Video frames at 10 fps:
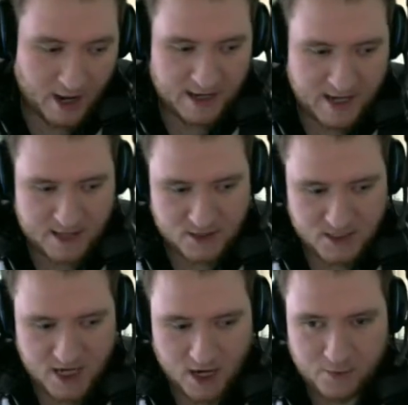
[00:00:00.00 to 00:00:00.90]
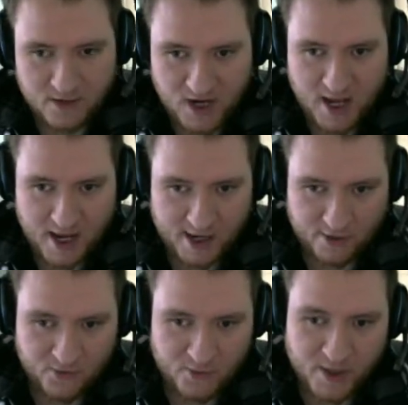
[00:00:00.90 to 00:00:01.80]
and it does help giving her
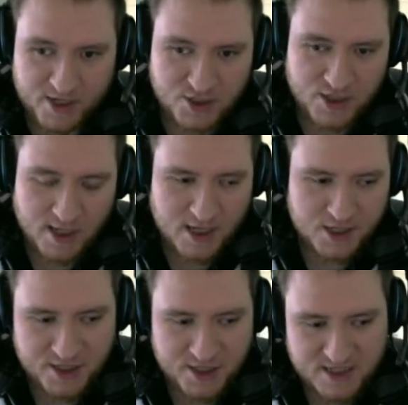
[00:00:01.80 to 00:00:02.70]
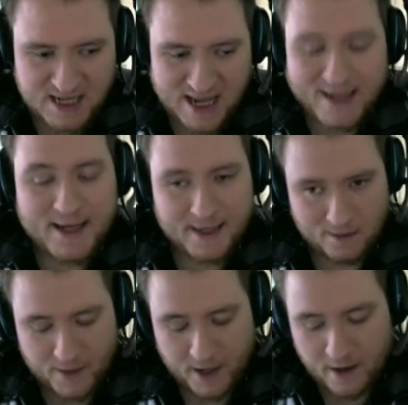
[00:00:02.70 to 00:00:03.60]
health, which she does lack a little
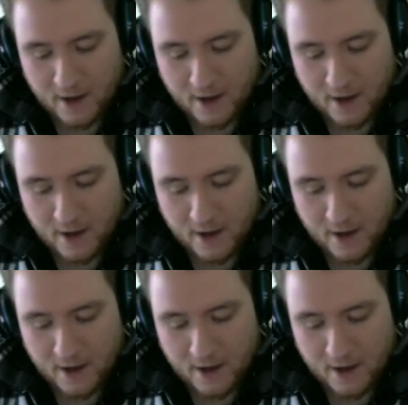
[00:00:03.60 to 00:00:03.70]
bit.